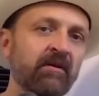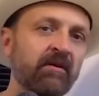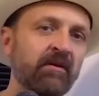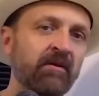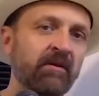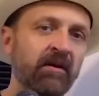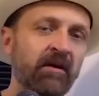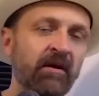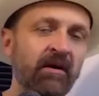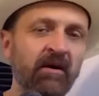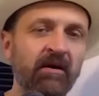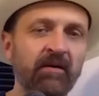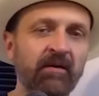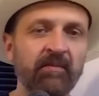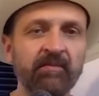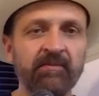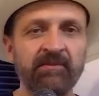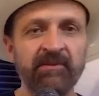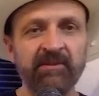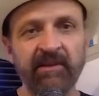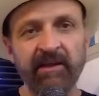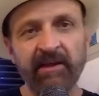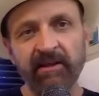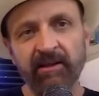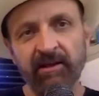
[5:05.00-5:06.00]

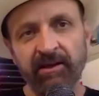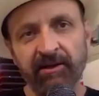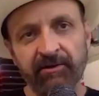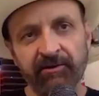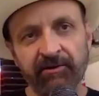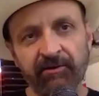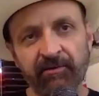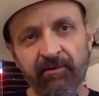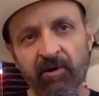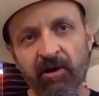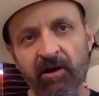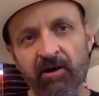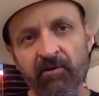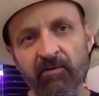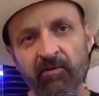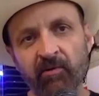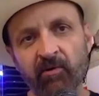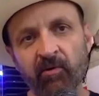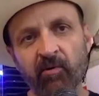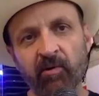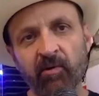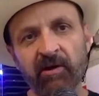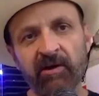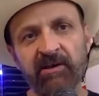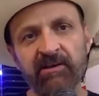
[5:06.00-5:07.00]
Did they like your rock and
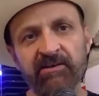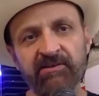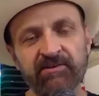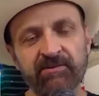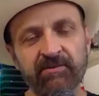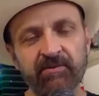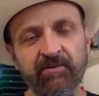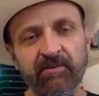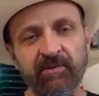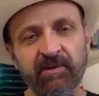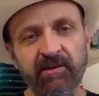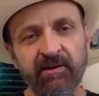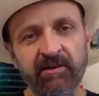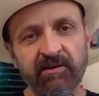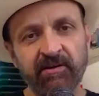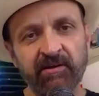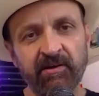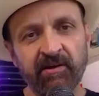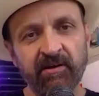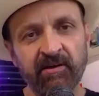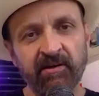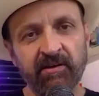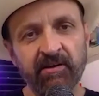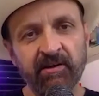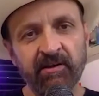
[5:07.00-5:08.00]
roll ways, or were they
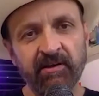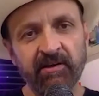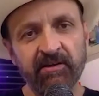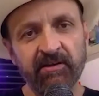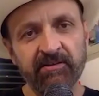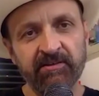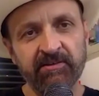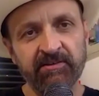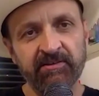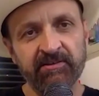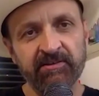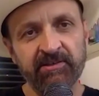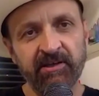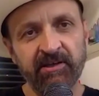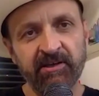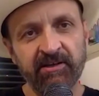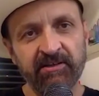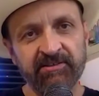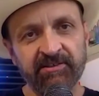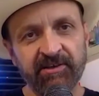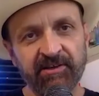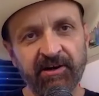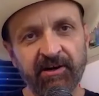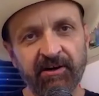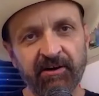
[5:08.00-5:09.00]
kind of like, this guy
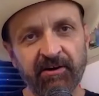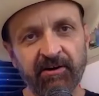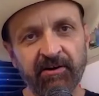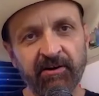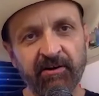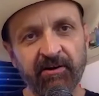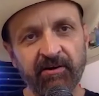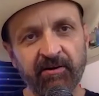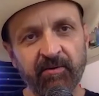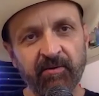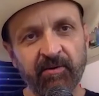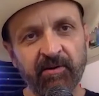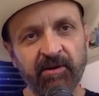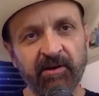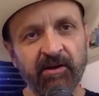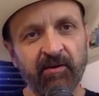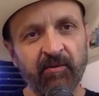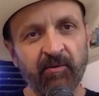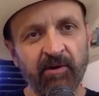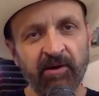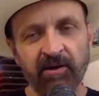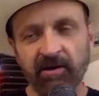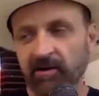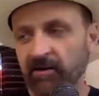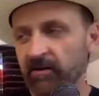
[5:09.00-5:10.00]
needs a haircut, or what
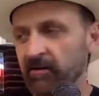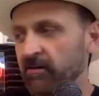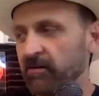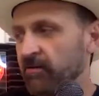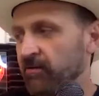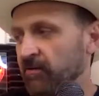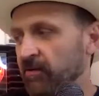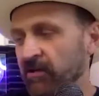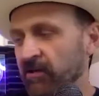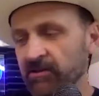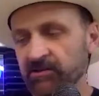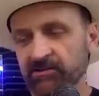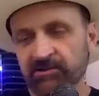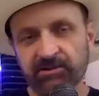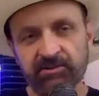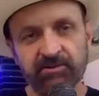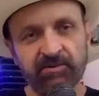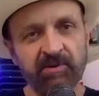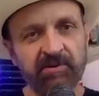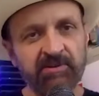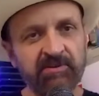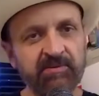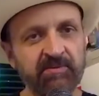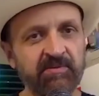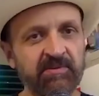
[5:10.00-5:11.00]
kind of
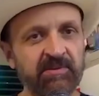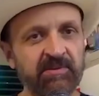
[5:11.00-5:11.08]
situation was that?